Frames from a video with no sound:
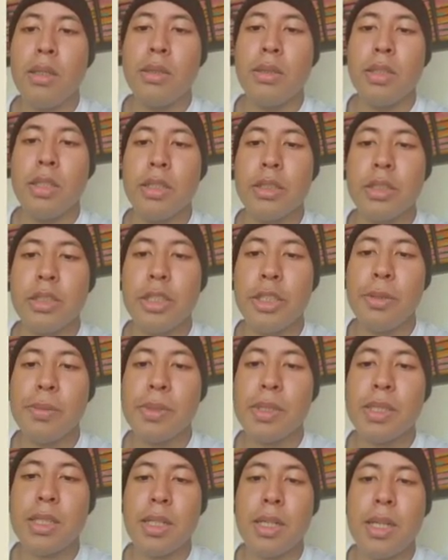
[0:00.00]
The
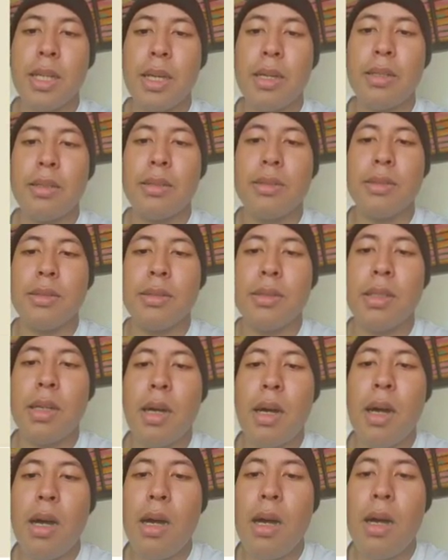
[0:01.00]
tubes that
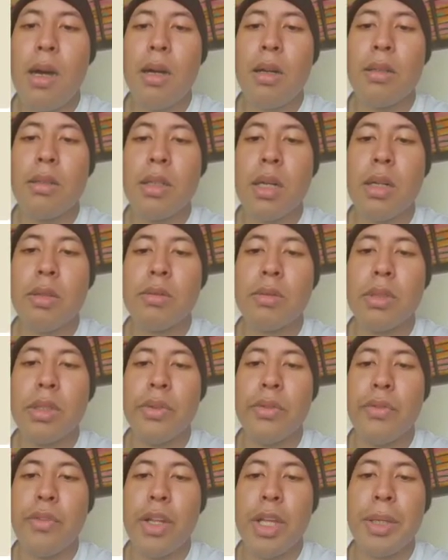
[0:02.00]
are around
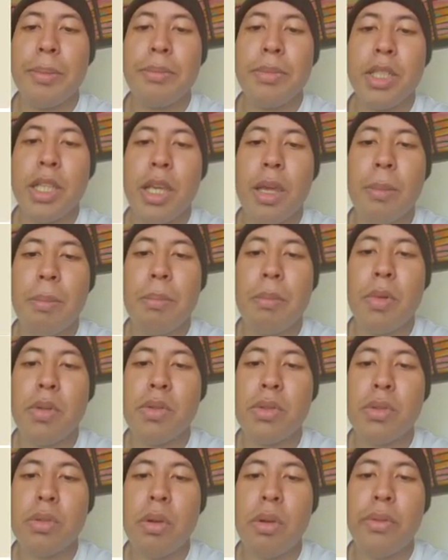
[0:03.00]
the flame get
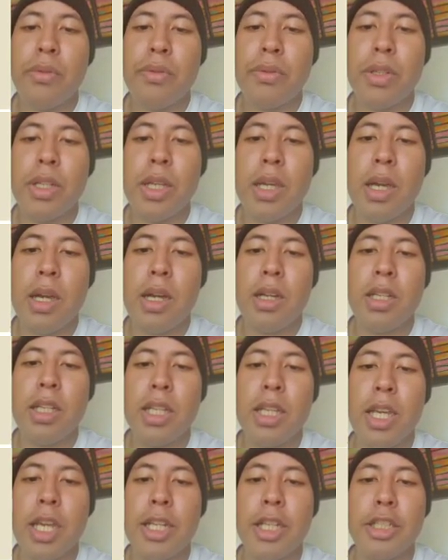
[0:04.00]
most of their
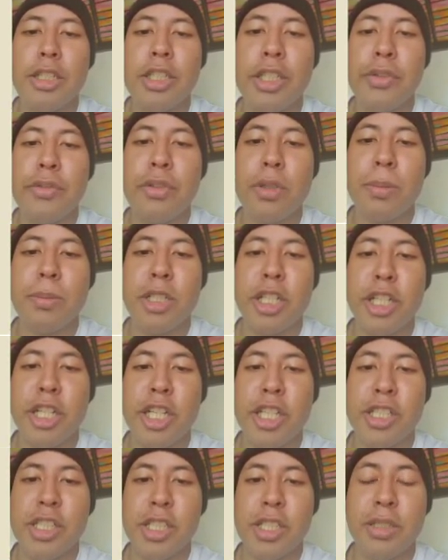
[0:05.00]
heat energy from
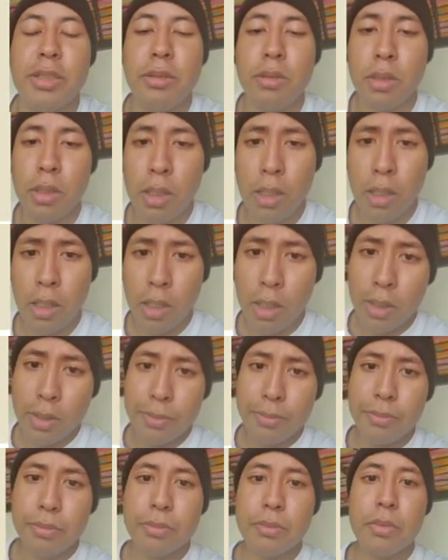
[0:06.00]
radiation.
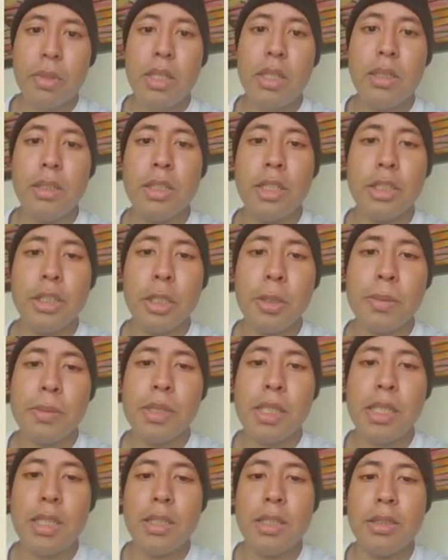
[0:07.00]
The tubes
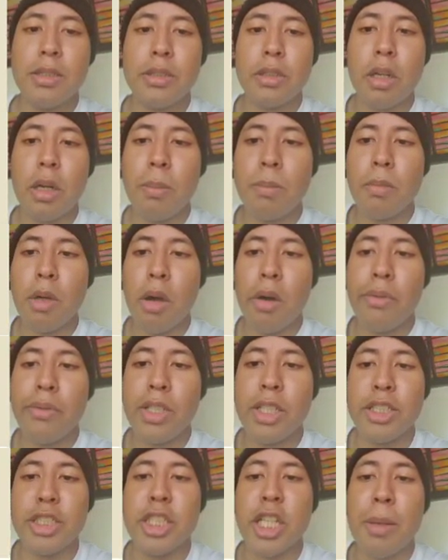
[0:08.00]
in the top of
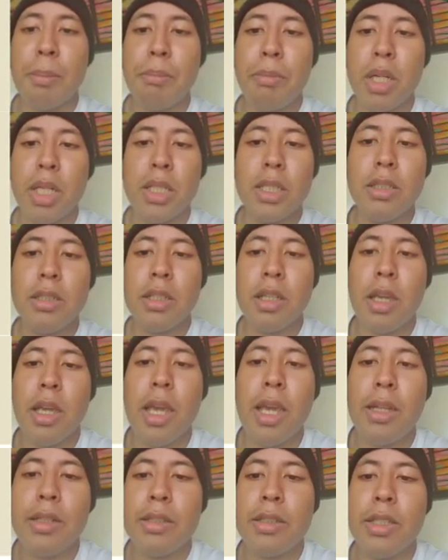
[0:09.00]
the chamber
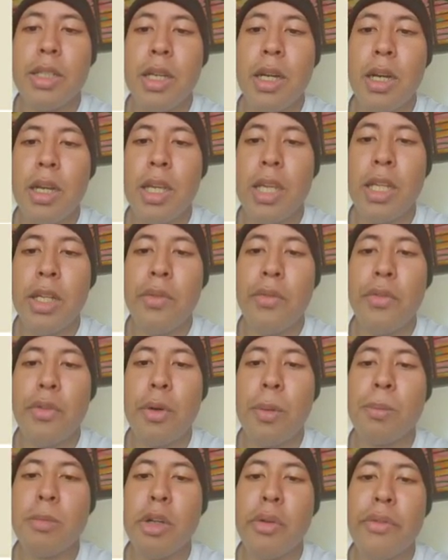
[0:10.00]
get their heat
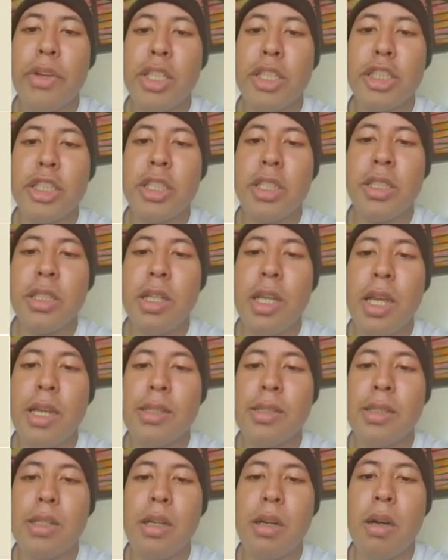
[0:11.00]
from convection
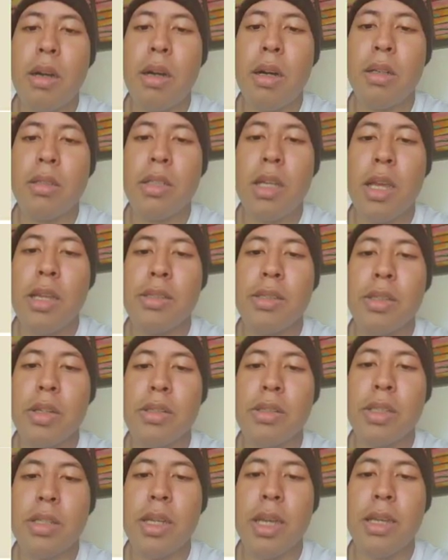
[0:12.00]
as the hot
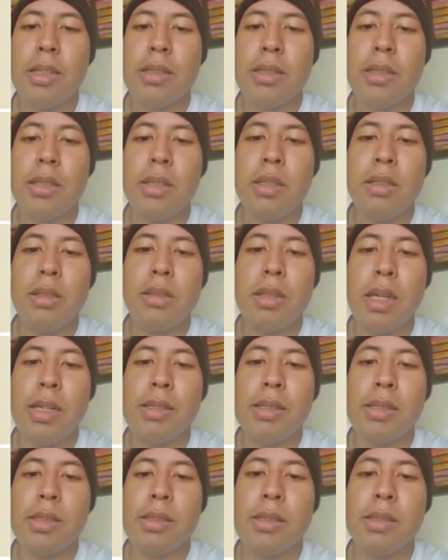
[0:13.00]
exhaust gas
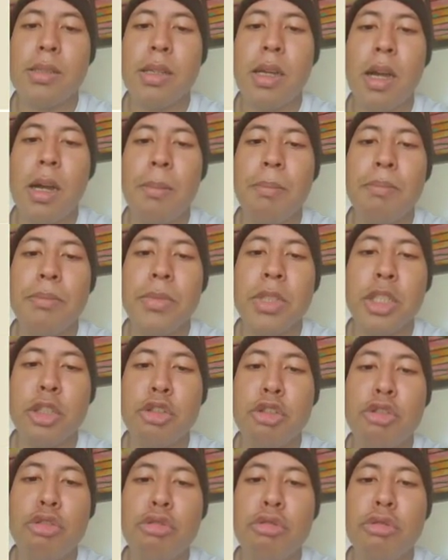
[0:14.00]
rises up
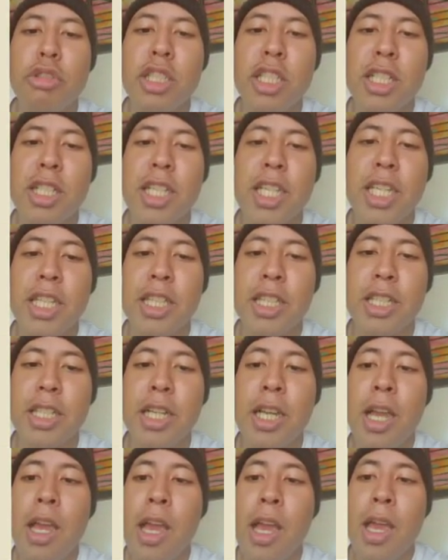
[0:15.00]
through the heater
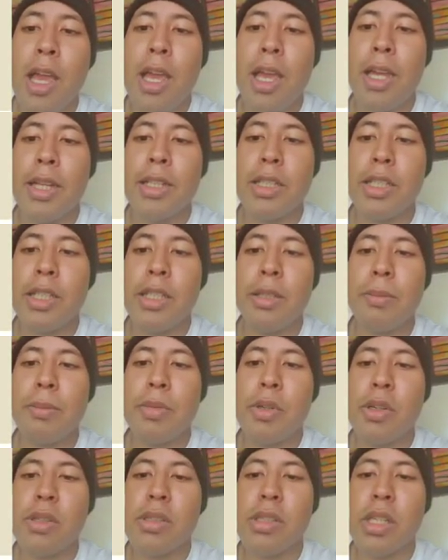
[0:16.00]
and heat
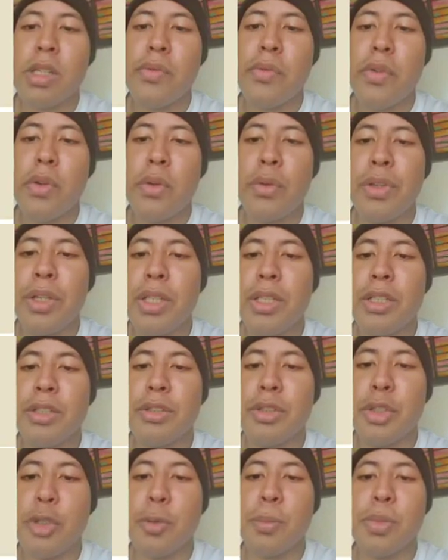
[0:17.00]
process fluid in the
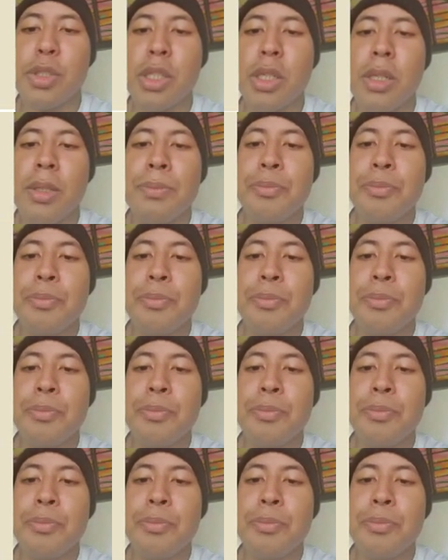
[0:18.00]
tubes.